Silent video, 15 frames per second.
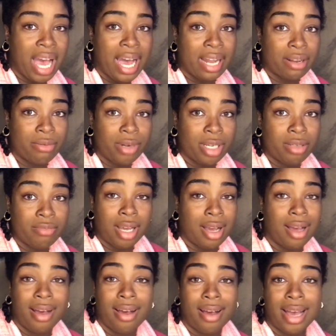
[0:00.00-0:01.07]
I don't know.
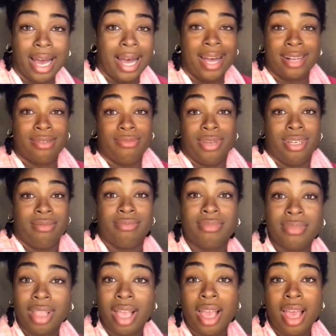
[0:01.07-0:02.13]
I don't know.
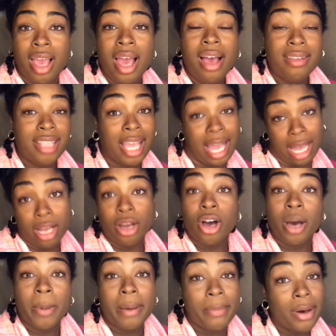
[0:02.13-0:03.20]
It's like, I can
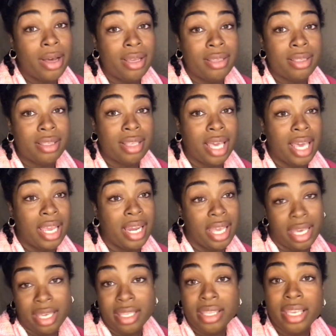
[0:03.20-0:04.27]
call my boss and
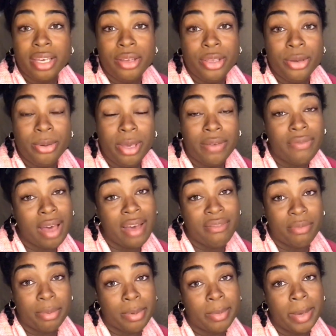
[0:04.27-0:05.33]
he can tell you if I
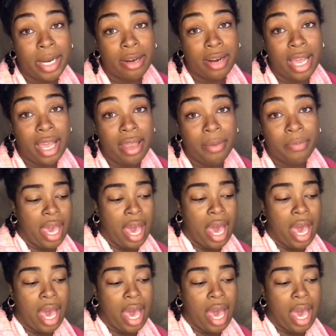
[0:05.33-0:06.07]
have a permit or not.